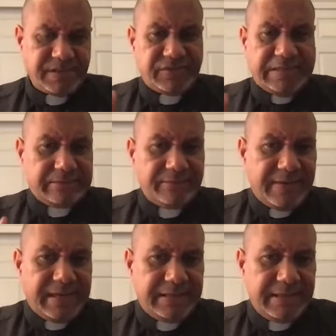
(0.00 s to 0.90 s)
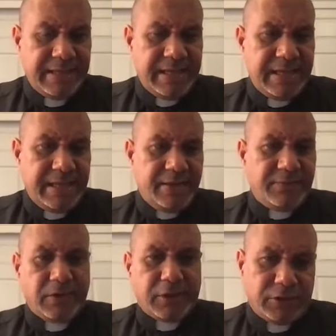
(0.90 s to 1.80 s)
Central Valley.
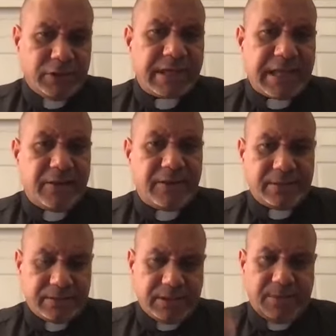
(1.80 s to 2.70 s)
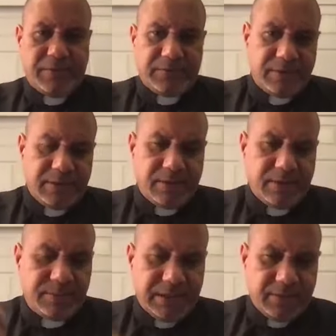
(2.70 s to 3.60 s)
From Kern County on top of,
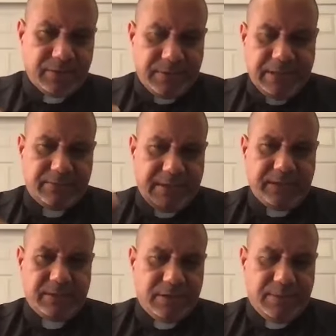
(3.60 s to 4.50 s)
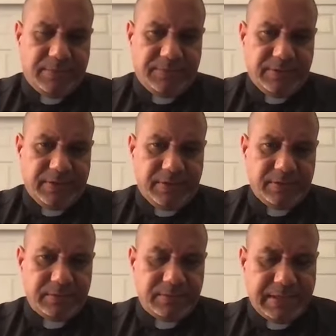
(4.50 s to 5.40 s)
right on top
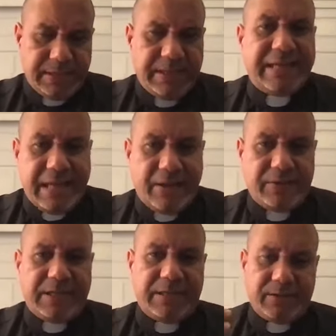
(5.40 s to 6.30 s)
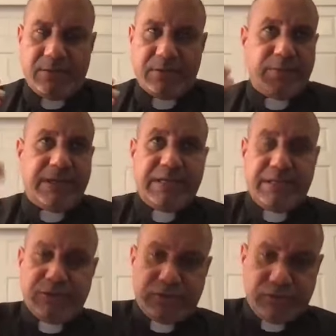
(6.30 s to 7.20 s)
of LA County, all the way
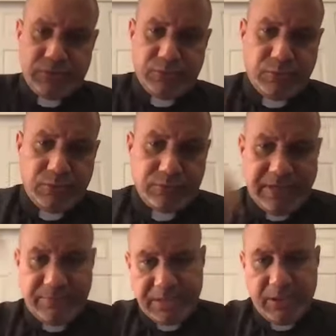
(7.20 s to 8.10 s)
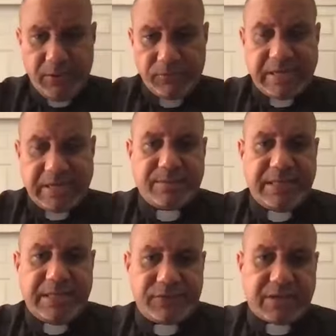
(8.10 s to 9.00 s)
here to right below
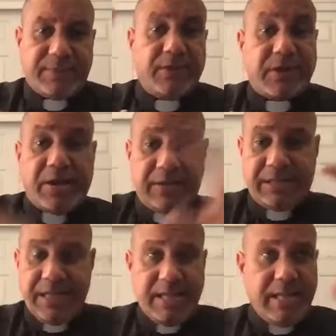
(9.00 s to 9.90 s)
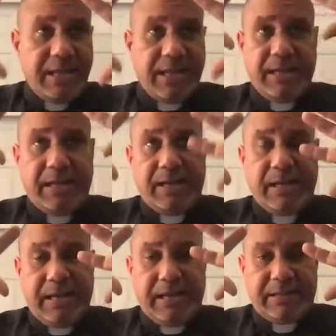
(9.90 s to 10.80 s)
Sacramento. Sacramento County,
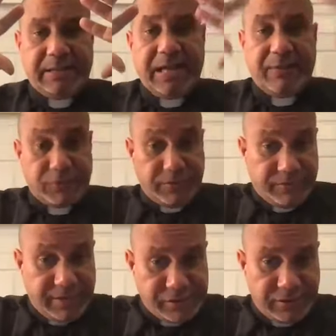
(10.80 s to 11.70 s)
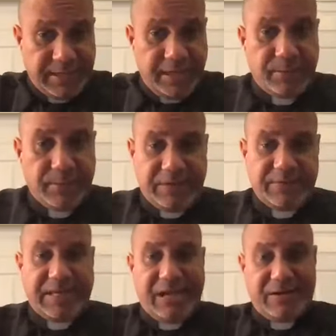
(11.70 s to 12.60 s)
I didn't have jurisdiction there, but
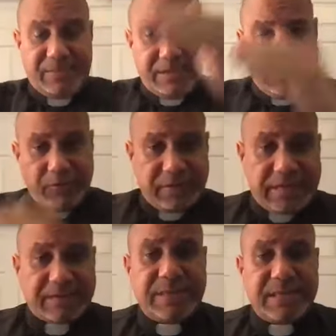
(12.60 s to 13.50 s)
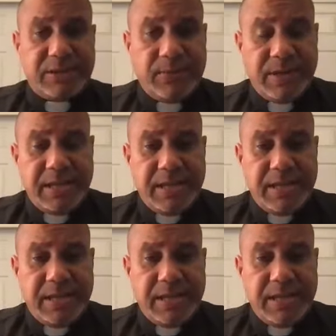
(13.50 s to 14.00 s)
every county below Sacramento